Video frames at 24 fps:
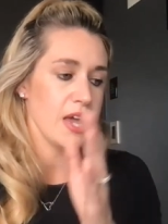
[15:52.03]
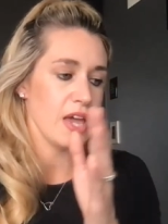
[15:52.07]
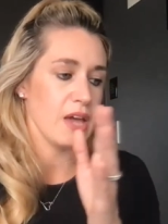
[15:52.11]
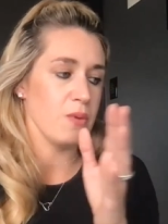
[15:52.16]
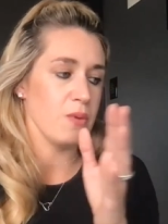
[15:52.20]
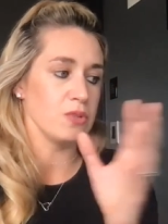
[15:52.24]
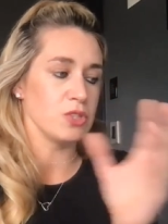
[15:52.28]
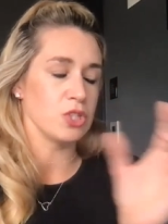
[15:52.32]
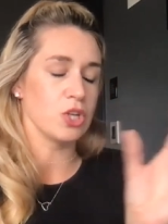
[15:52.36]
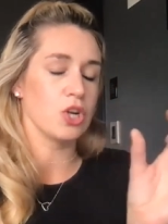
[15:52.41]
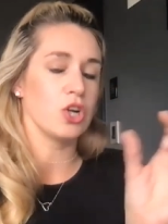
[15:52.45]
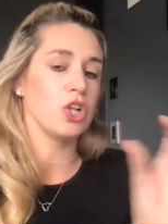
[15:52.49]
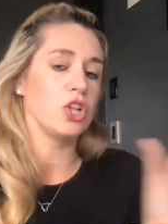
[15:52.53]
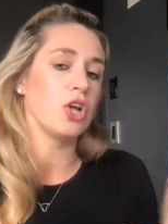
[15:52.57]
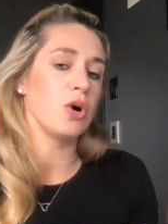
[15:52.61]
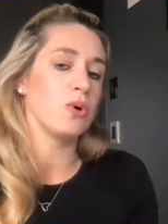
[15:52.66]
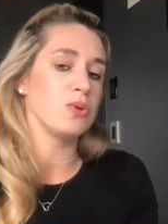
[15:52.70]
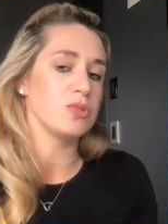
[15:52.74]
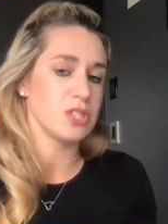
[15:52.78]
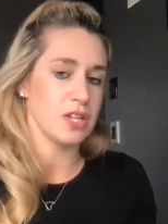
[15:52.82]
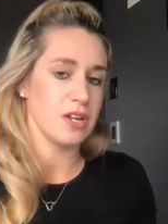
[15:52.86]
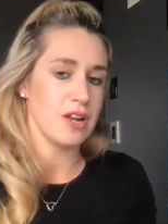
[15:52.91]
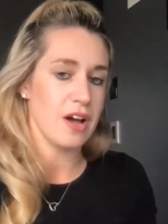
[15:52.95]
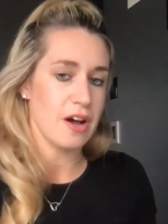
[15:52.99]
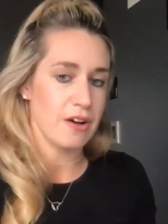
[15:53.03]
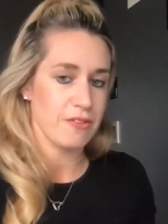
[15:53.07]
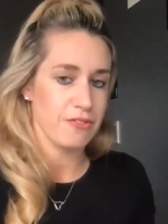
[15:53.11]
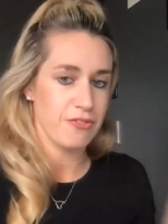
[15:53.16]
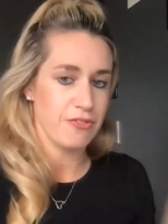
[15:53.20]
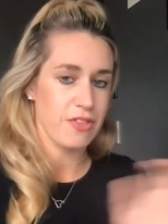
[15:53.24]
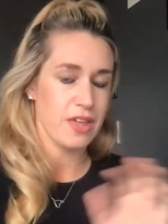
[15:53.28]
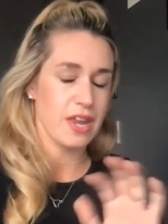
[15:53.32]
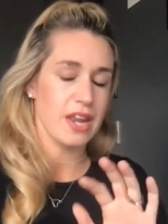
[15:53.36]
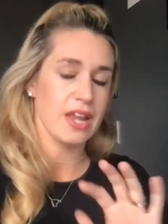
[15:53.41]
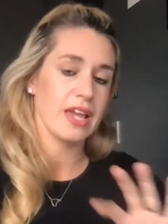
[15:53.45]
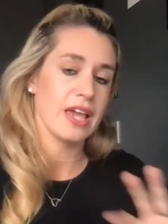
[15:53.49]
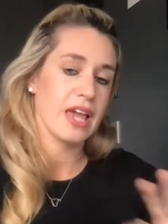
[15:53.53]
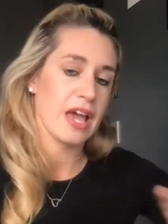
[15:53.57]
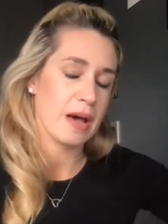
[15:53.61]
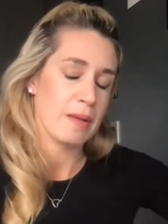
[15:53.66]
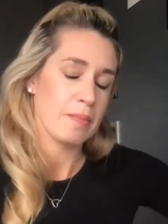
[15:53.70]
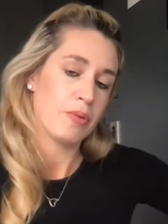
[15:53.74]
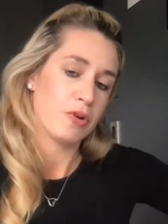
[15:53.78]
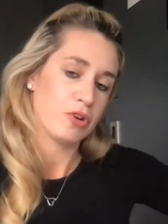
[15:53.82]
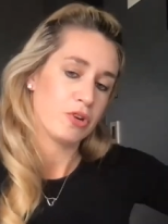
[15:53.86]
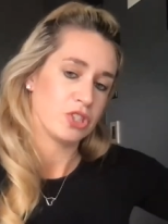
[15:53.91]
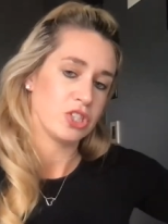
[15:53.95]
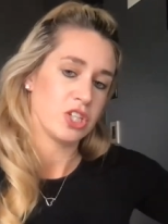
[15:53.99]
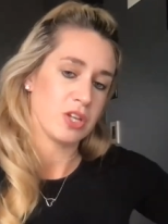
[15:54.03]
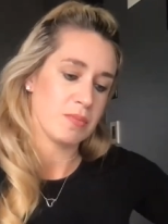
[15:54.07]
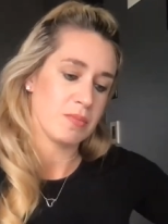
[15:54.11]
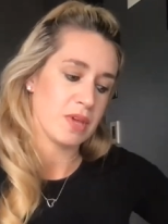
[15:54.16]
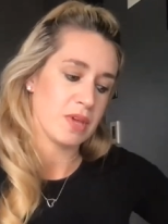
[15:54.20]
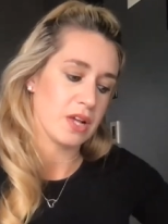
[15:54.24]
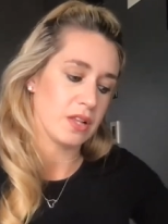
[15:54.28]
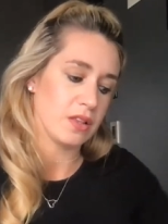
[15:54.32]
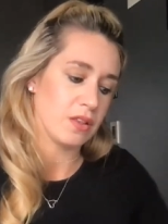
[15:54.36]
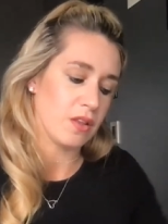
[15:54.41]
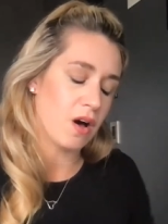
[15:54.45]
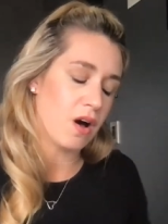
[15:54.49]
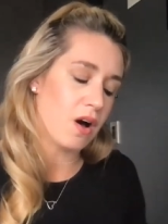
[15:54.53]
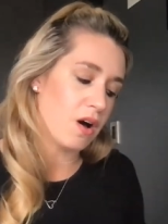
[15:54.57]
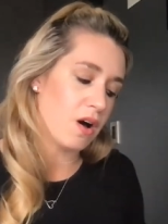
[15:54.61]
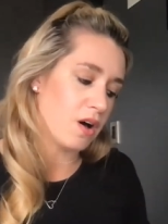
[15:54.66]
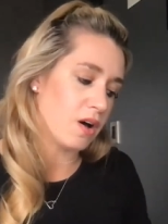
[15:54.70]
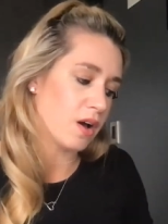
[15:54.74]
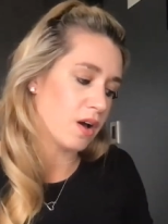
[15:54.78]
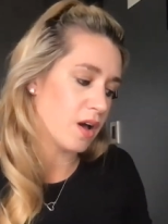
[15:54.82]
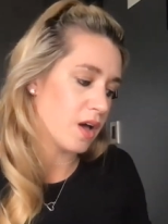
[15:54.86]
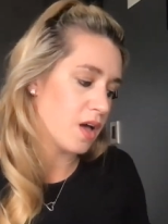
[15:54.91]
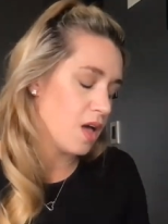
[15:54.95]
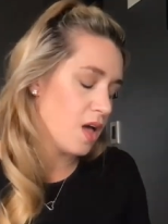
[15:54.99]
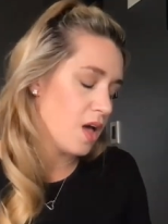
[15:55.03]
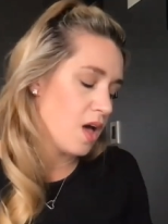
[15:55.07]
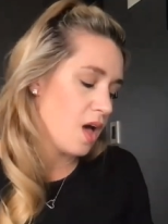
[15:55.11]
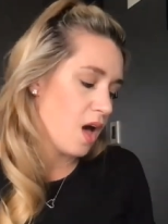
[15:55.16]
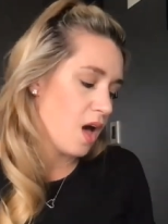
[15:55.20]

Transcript: it was close enough that it kept pushing me along.